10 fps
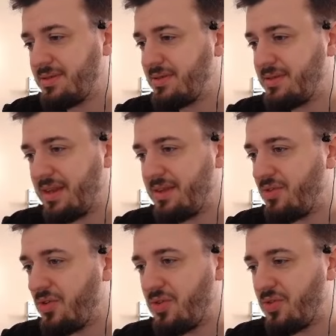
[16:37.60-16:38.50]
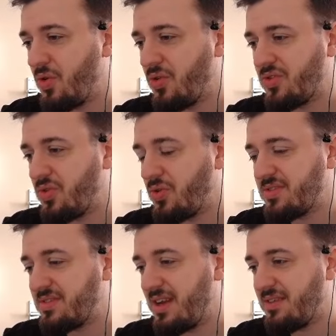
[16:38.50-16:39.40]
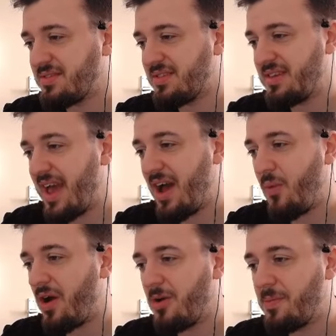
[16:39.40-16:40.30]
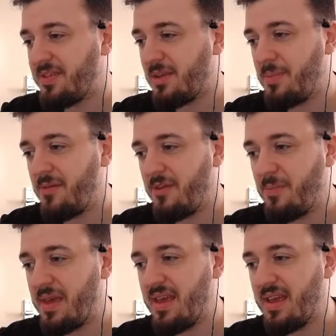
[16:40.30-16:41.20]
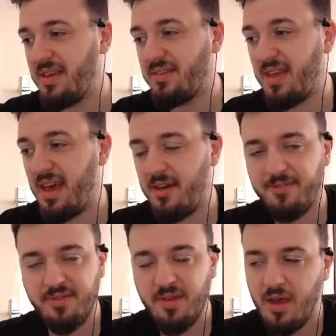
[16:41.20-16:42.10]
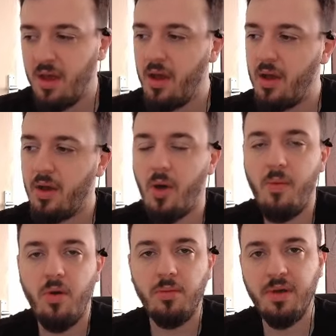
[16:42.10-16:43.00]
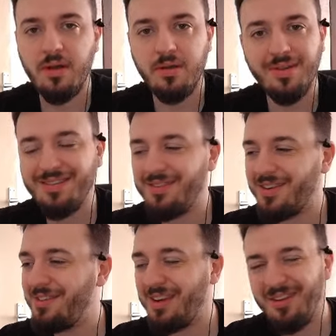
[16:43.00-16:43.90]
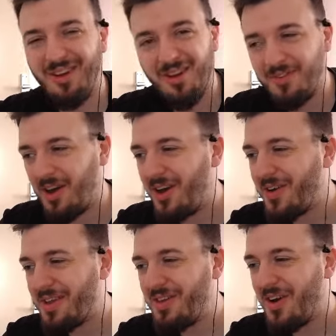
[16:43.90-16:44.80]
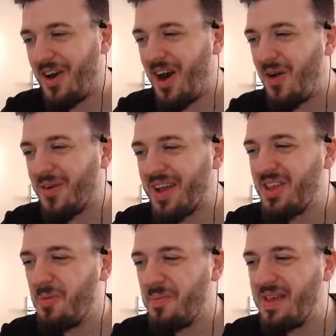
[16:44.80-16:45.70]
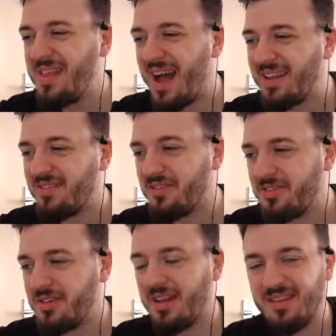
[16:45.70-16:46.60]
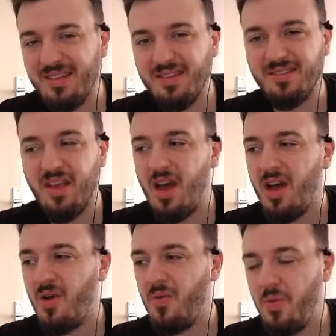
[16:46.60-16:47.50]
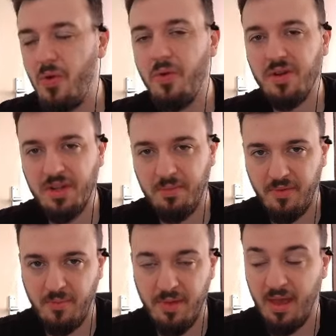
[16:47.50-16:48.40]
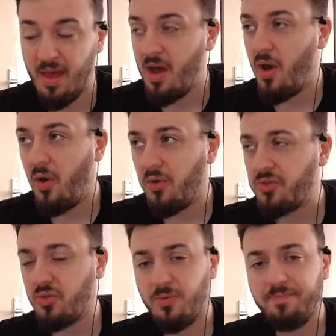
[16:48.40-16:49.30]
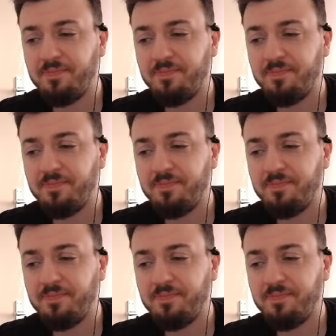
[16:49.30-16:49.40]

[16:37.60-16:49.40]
those devs, yeah, 100% PvP is effed. Come on, man. It's not even in alpha. How can you how, how can you be that certain that it is ruined in PvP? Also,